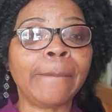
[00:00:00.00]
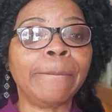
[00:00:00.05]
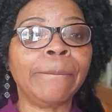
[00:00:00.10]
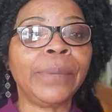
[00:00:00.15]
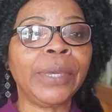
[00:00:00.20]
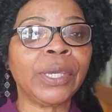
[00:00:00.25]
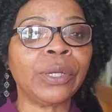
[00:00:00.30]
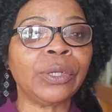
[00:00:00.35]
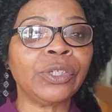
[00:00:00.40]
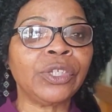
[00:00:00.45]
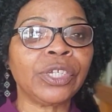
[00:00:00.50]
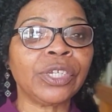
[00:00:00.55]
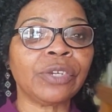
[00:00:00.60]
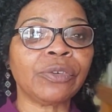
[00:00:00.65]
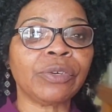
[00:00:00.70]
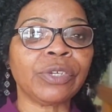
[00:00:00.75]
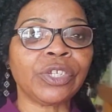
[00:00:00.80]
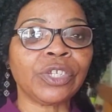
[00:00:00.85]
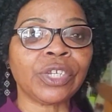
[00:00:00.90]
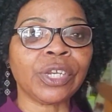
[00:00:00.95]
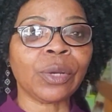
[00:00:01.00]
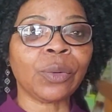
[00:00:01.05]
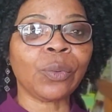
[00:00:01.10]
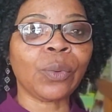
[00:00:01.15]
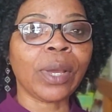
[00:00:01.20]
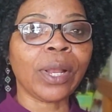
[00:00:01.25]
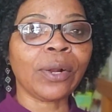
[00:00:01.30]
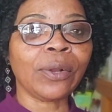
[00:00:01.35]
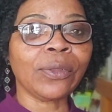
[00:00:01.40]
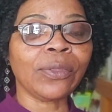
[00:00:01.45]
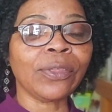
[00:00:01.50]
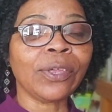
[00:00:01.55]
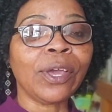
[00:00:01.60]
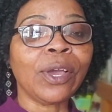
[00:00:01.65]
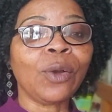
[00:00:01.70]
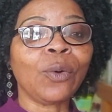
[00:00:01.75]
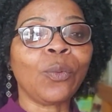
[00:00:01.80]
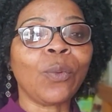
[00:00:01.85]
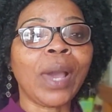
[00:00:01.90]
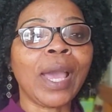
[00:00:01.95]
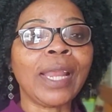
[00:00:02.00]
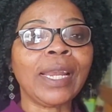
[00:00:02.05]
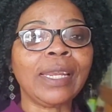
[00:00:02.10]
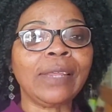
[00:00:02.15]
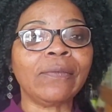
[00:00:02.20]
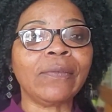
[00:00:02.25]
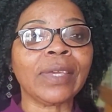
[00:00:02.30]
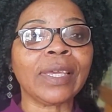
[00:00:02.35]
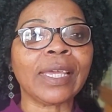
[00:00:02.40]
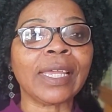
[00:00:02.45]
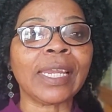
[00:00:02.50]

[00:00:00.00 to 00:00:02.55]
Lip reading: build generational wealth while living